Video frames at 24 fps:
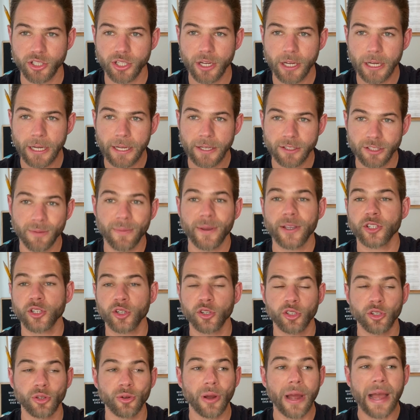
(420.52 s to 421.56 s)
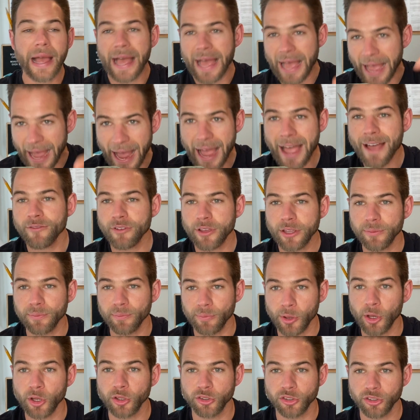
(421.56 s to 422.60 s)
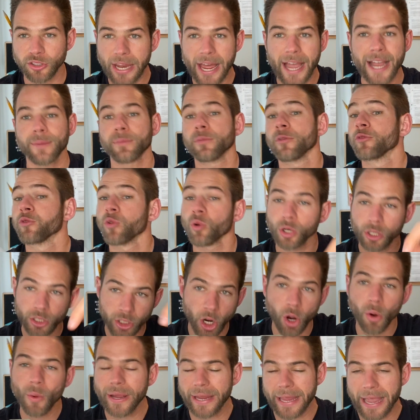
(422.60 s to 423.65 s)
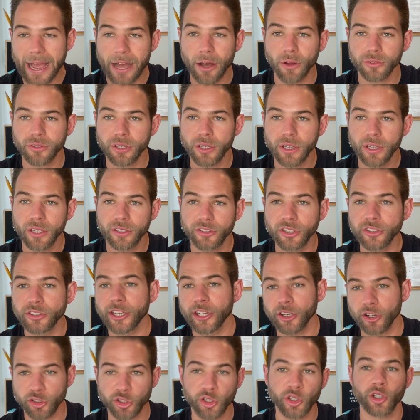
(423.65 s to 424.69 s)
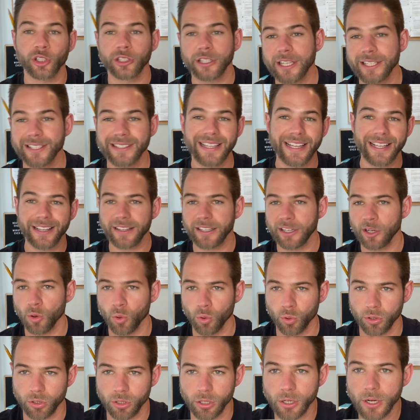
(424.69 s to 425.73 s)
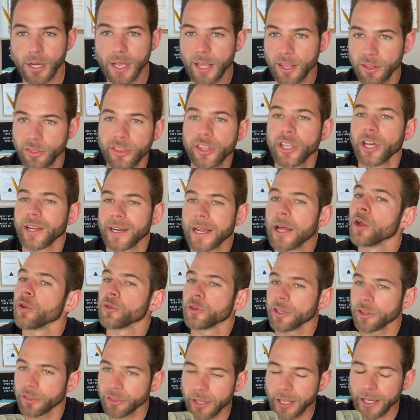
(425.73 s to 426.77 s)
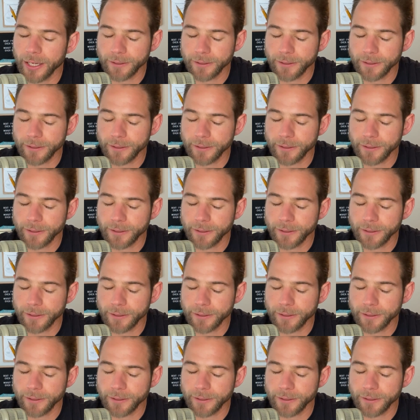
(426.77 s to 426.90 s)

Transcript: to make sure you have a good snack before going out to dinner so you're less likely to order the unhealthy thing.